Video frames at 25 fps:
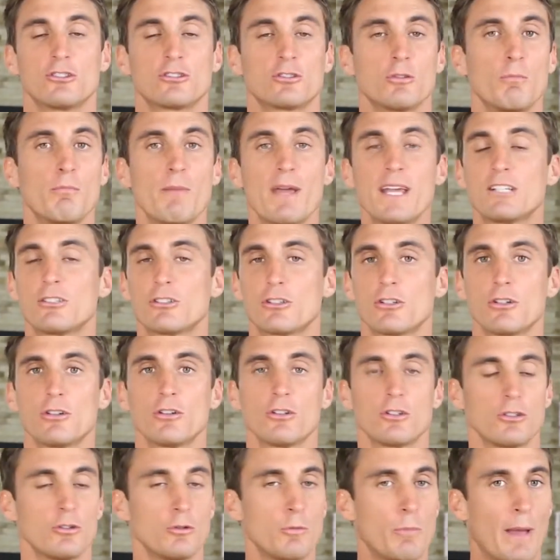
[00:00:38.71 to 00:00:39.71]
so make
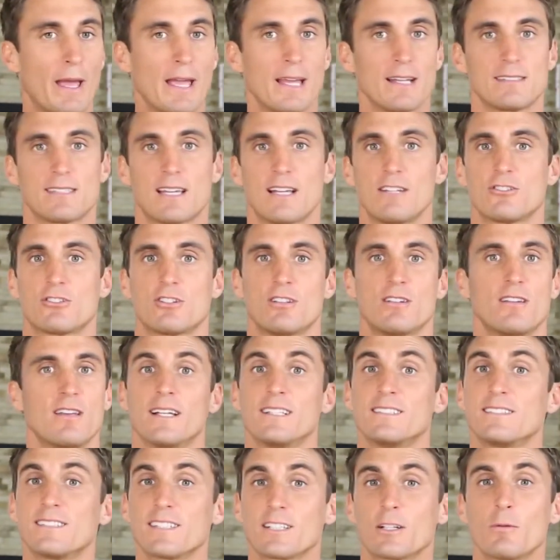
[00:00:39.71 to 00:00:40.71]
sure you pay attention
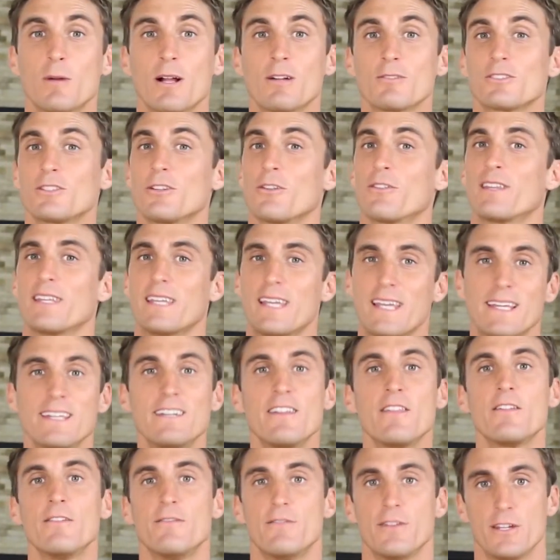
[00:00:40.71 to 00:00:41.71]
and stick around till the
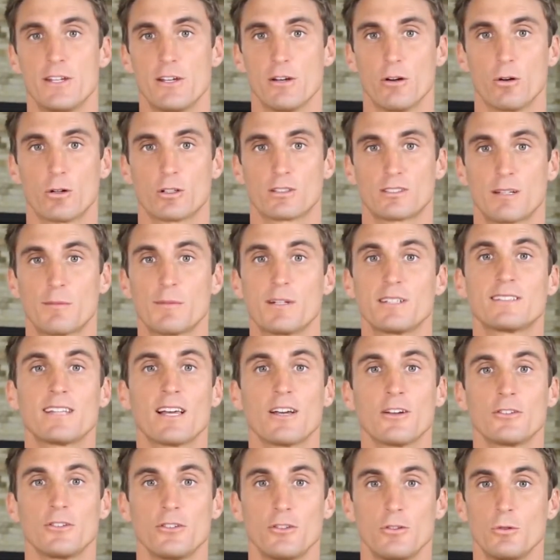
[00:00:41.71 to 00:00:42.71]
end of the video because I'm gonna
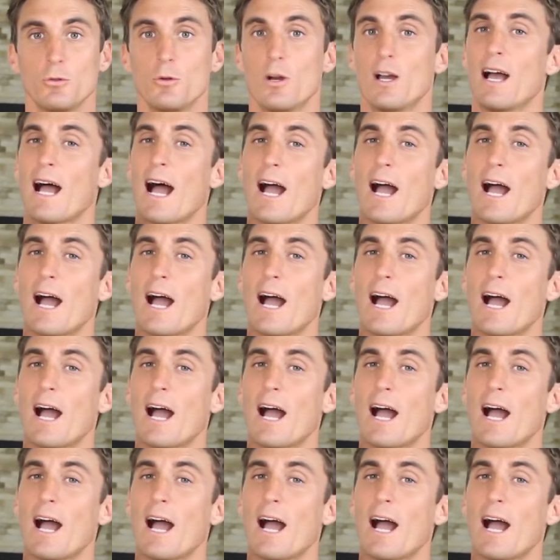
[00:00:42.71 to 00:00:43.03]
tell you